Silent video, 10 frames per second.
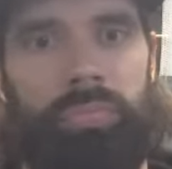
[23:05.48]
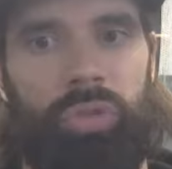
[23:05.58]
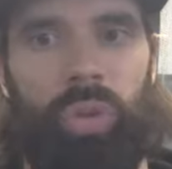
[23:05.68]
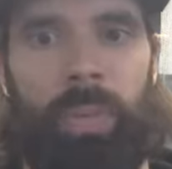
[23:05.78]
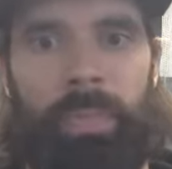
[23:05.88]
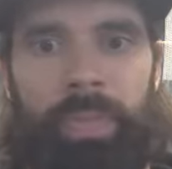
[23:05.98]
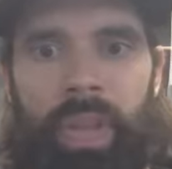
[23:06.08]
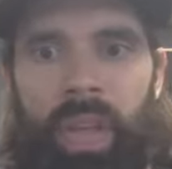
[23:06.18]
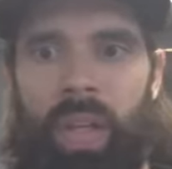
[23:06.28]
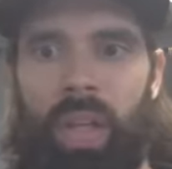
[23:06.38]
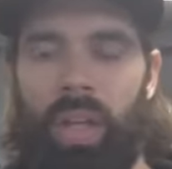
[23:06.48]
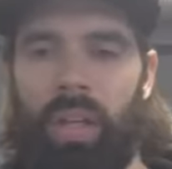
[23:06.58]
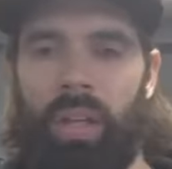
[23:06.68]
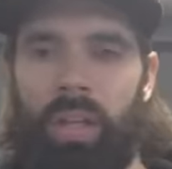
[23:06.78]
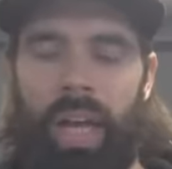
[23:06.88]
Sure.
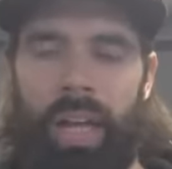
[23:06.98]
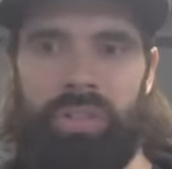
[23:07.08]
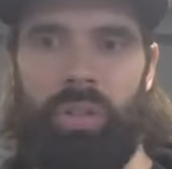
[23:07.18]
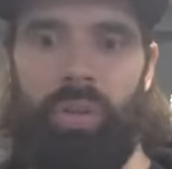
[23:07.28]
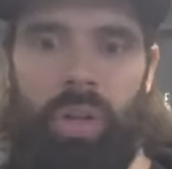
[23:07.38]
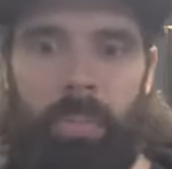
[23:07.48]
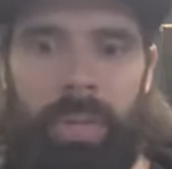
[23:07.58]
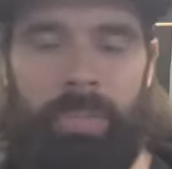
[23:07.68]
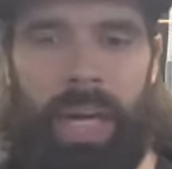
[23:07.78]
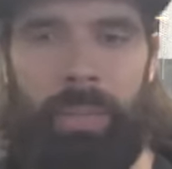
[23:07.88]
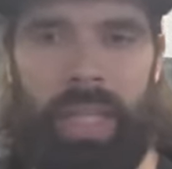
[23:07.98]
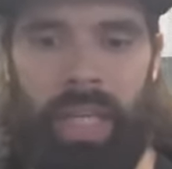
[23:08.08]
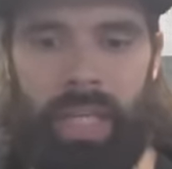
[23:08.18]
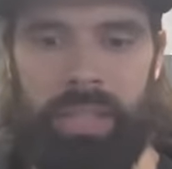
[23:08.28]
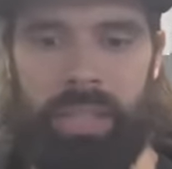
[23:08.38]
Yeah. So, I mean, body
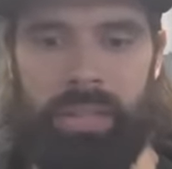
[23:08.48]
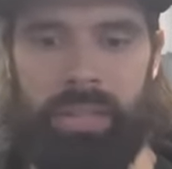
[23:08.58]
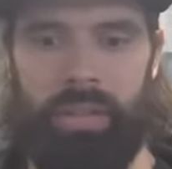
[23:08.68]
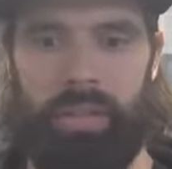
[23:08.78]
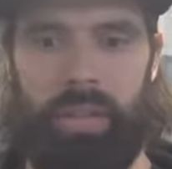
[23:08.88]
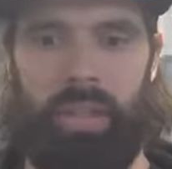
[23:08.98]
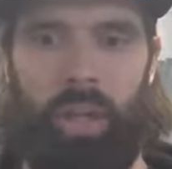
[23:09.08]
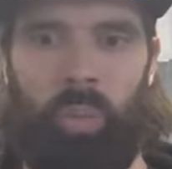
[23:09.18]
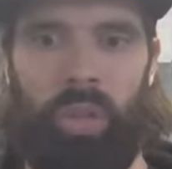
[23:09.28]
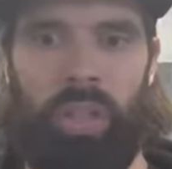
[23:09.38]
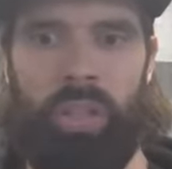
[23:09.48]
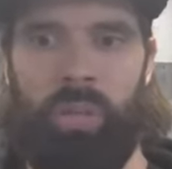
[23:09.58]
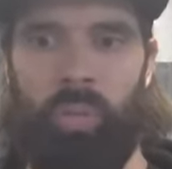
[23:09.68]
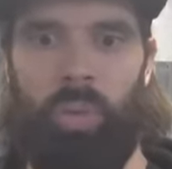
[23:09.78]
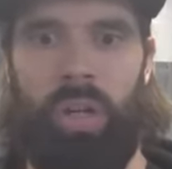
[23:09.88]
mechanics, you know,
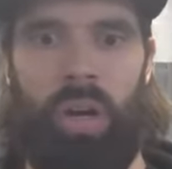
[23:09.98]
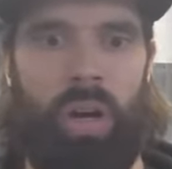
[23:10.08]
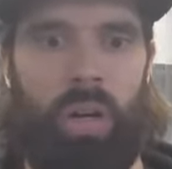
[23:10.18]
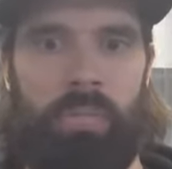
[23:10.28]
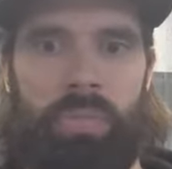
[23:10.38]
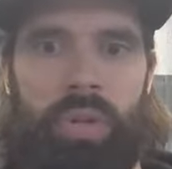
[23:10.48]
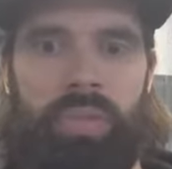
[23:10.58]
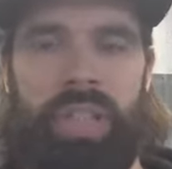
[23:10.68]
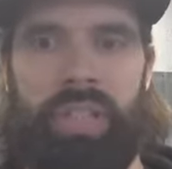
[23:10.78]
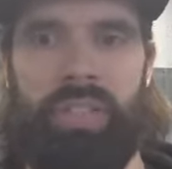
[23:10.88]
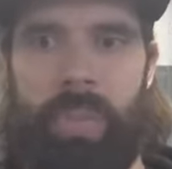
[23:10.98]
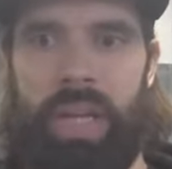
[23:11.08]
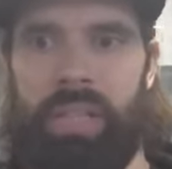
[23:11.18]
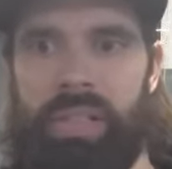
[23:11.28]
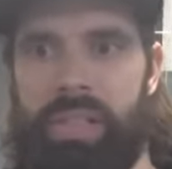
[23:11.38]
when we are moving in
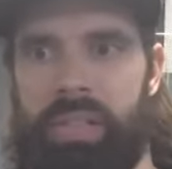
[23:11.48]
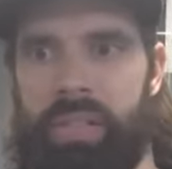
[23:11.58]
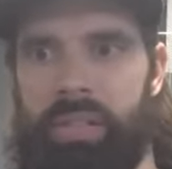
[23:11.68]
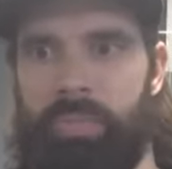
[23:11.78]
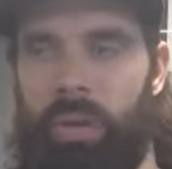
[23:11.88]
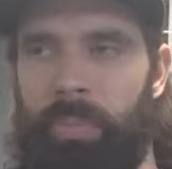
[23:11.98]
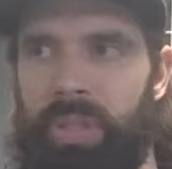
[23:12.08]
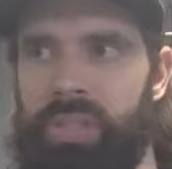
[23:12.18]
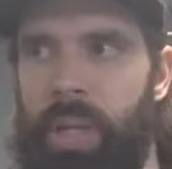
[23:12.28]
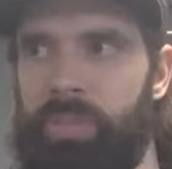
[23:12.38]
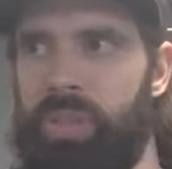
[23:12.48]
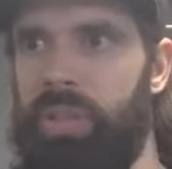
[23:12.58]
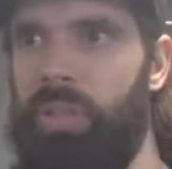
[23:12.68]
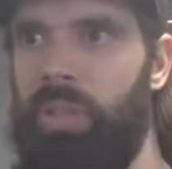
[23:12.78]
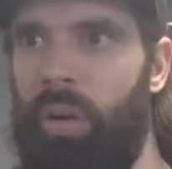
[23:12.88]
space,
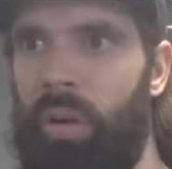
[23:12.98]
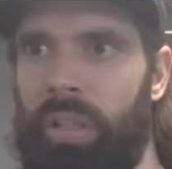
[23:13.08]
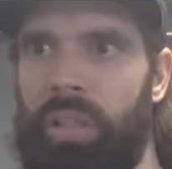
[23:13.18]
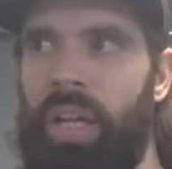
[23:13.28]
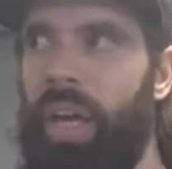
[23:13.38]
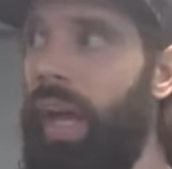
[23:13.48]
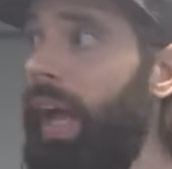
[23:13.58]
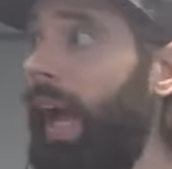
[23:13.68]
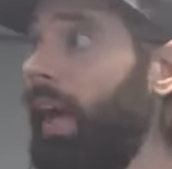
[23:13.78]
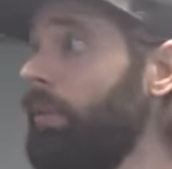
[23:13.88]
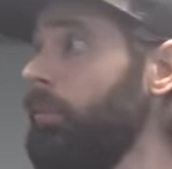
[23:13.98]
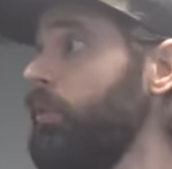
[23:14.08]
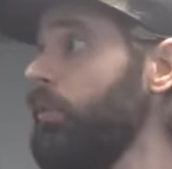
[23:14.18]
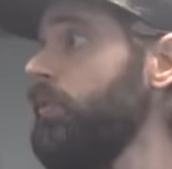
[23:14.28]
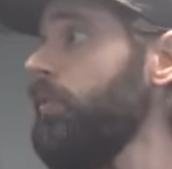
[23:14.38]
proprioception, knowing how to move